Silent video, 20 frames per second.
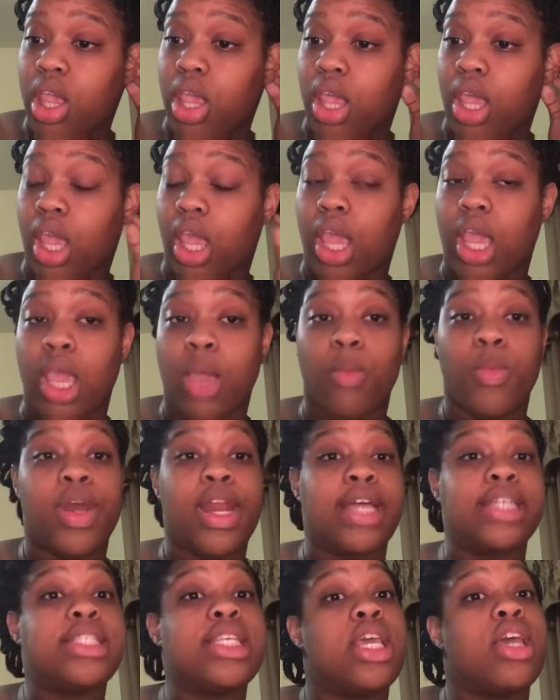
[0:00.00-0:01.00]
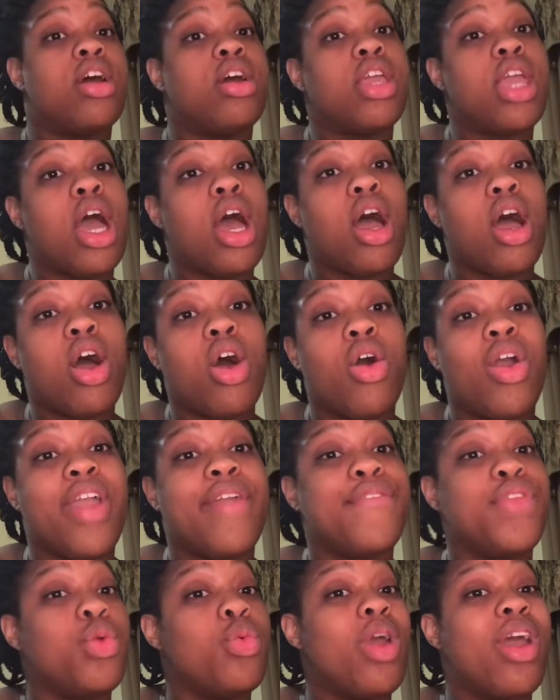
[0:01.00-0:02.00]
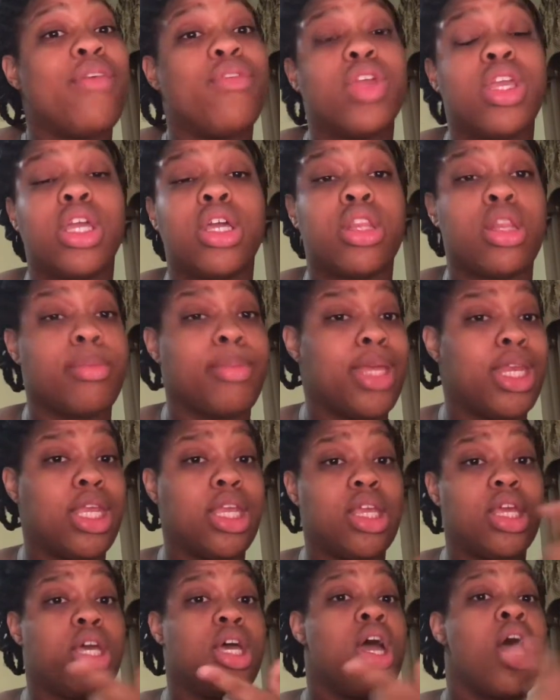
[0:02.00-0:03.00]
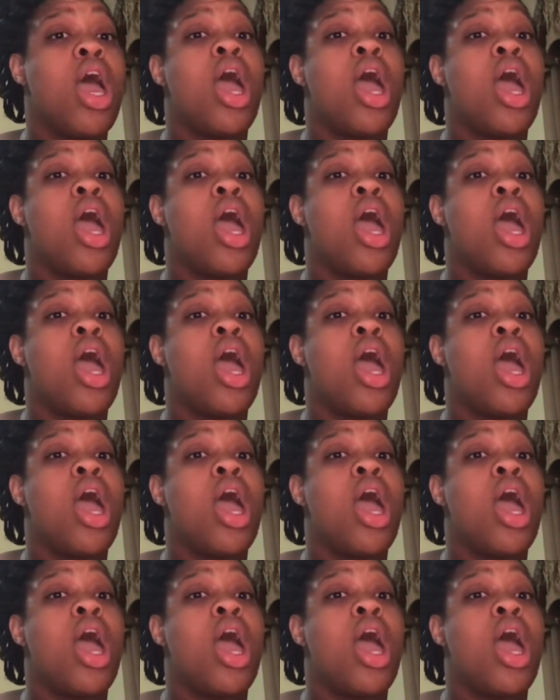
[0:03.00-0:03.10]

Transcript: And when I tell y'all, if you ever get chlamydia,